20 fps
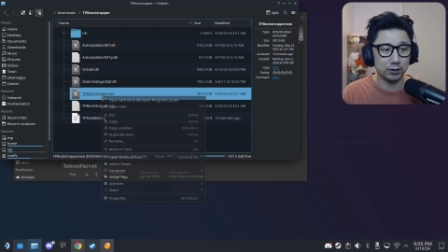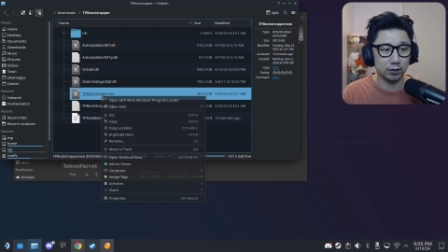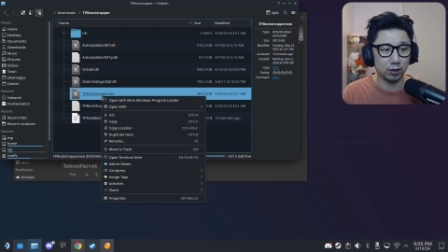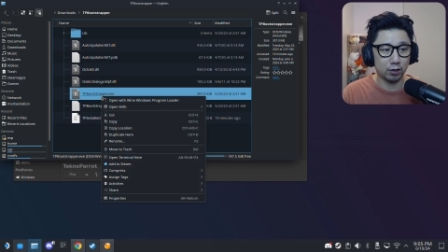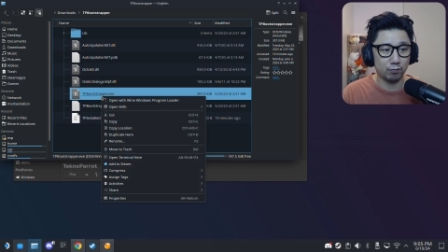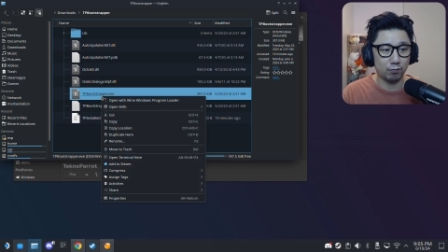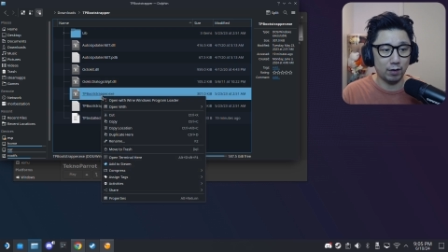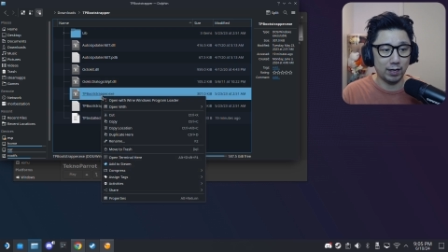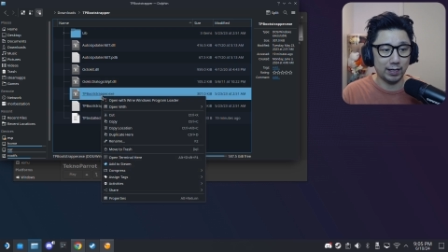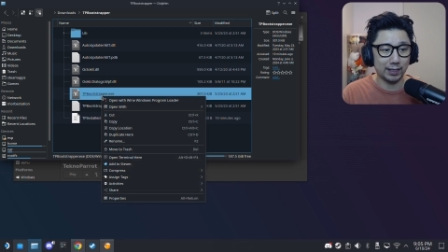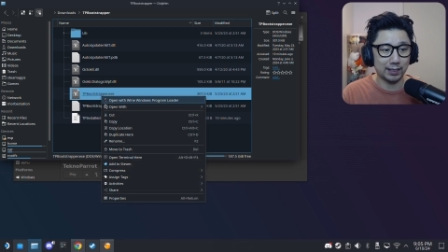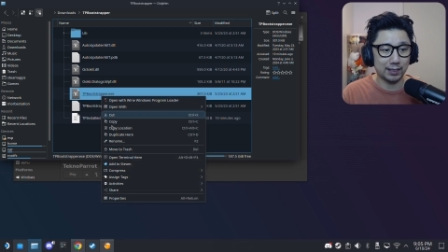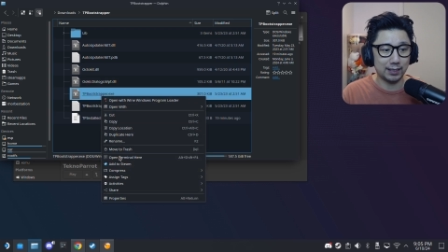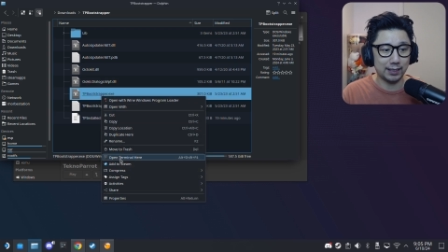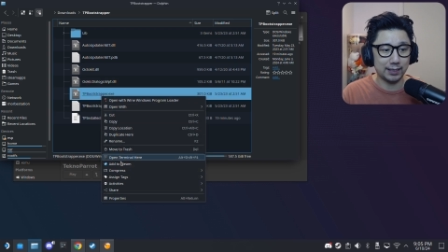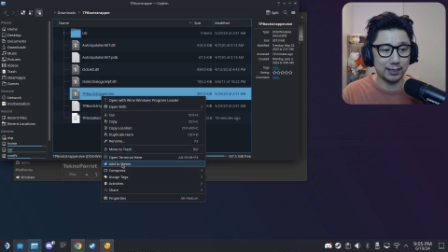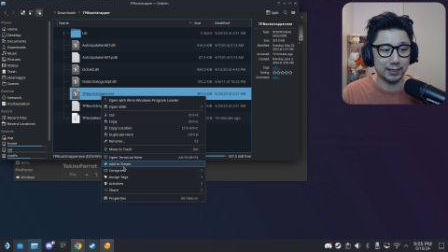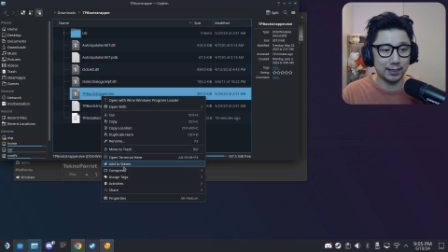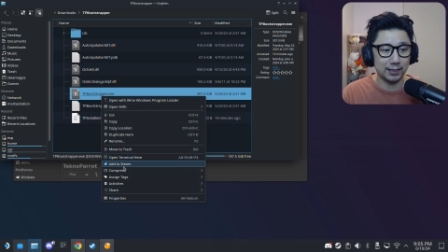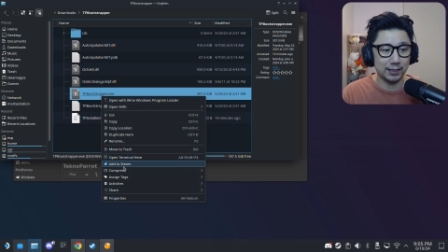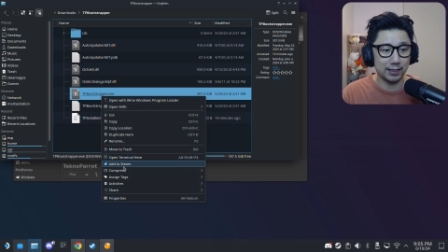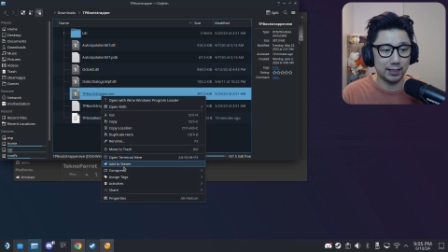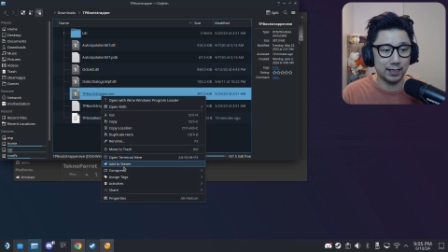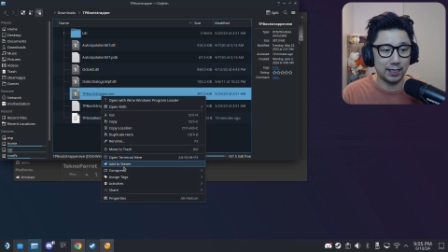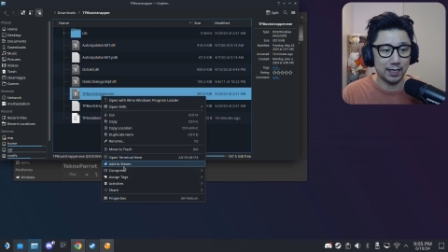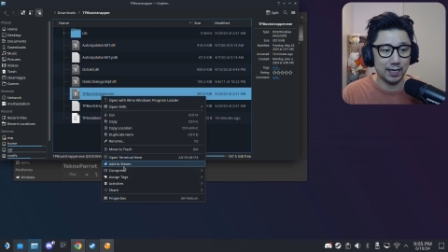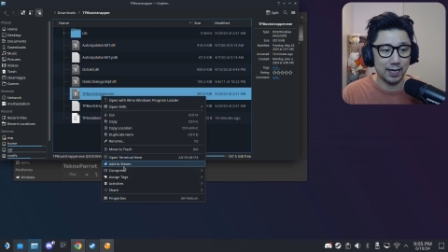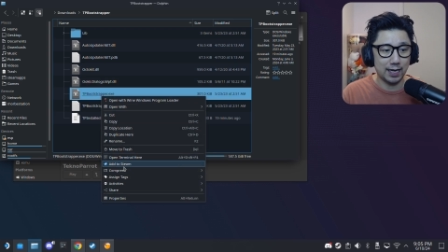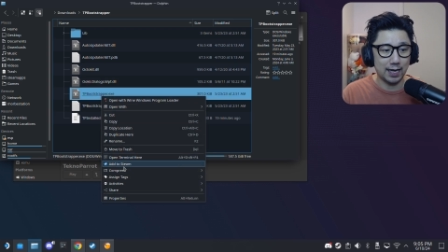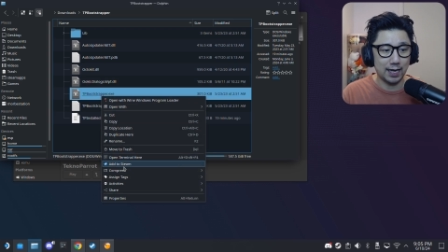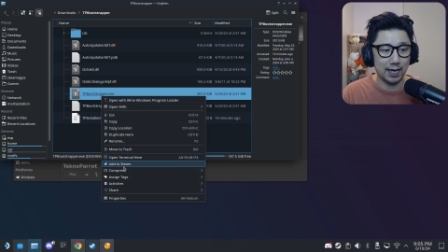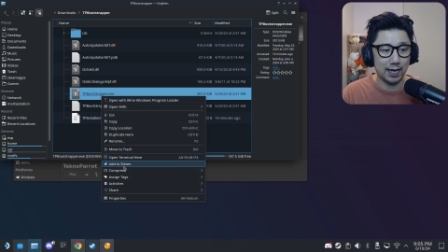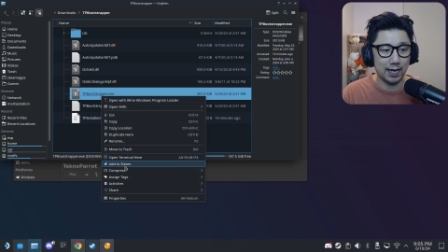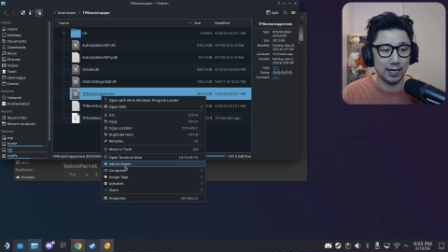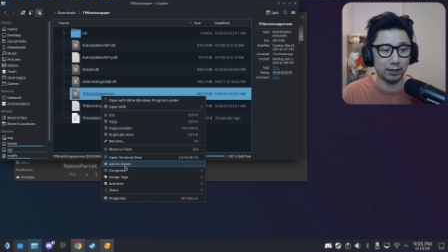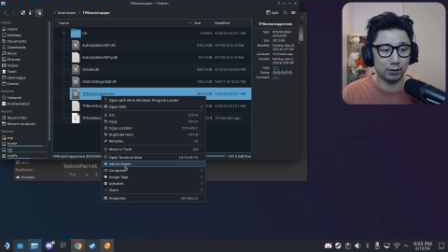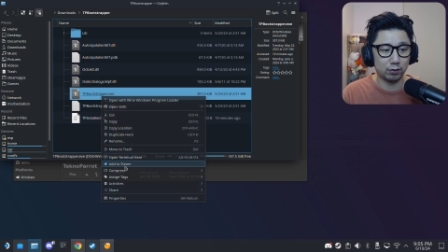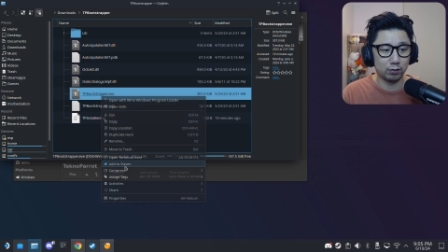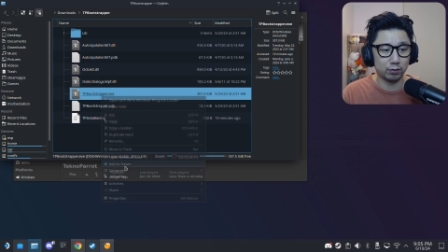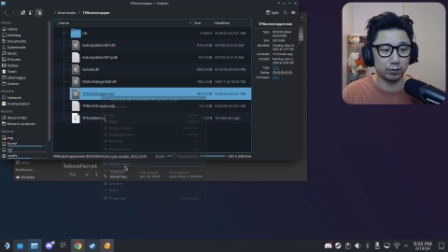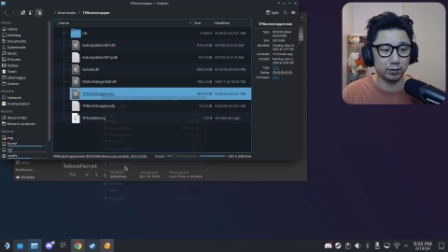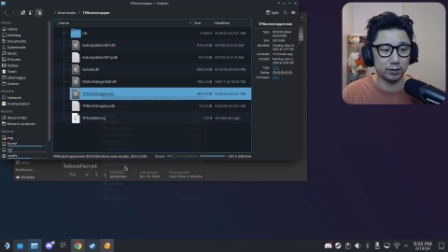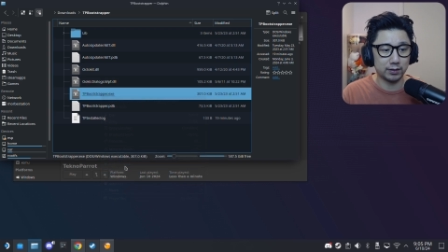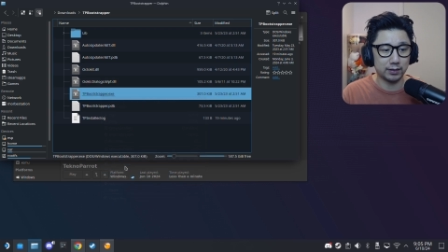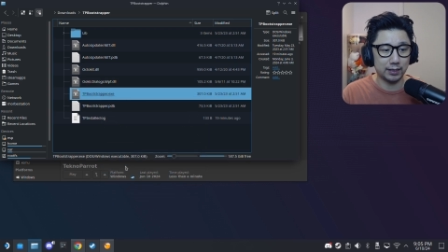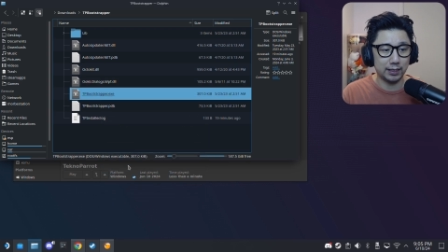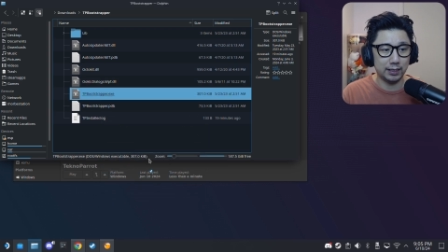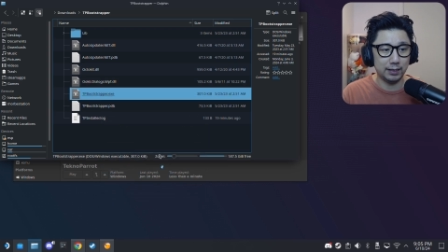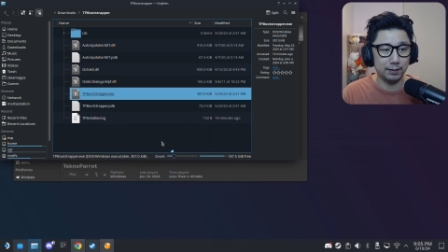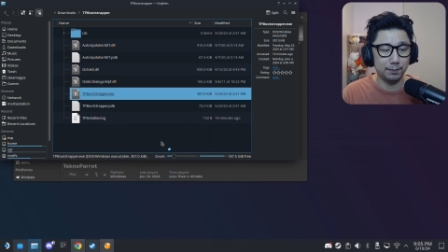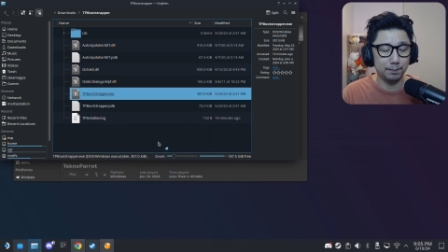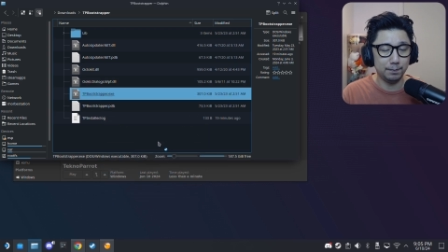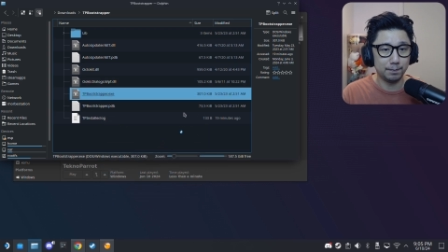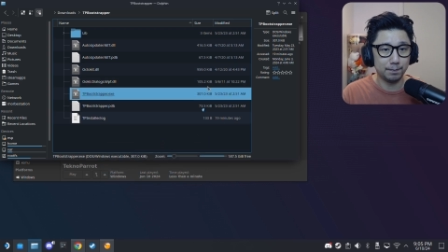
So right click it, add to Steam.